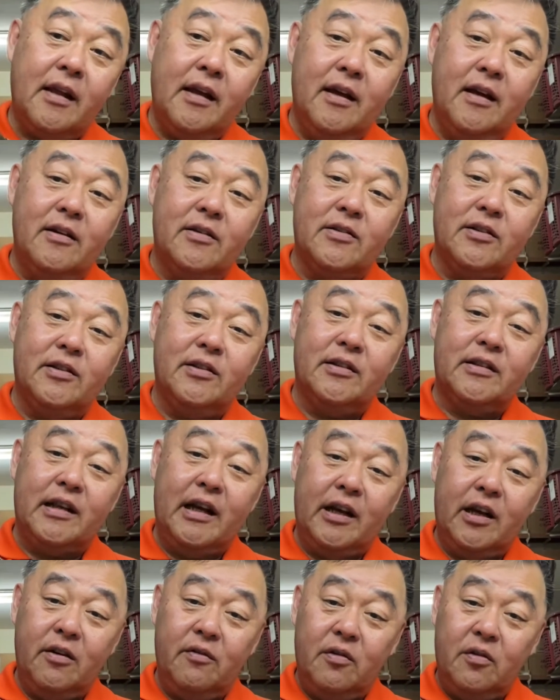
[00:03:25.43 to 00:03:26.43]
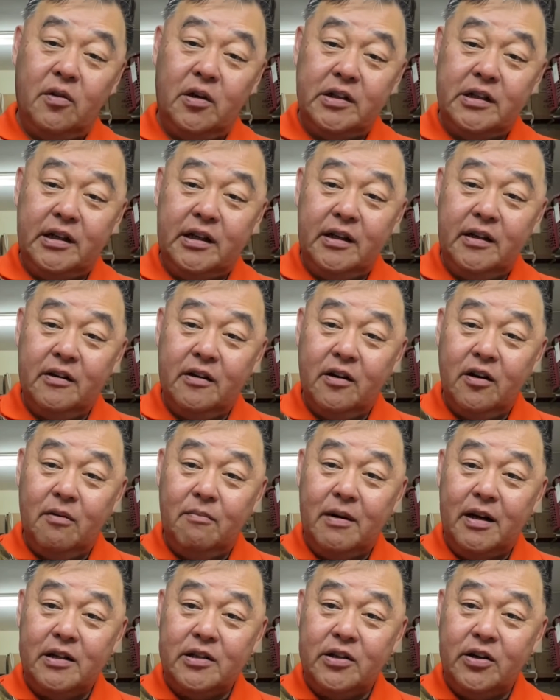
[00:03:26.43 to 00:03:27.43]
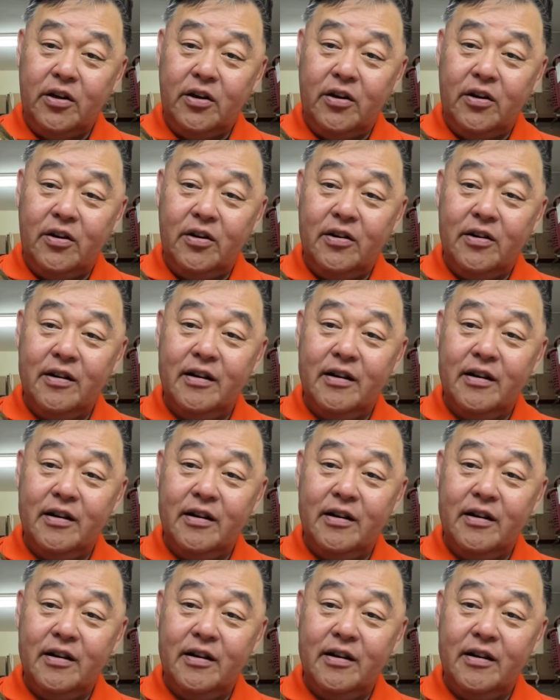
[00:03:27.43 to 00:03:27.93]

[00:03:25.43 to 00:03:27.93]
And so thank you for watching. God bless you all,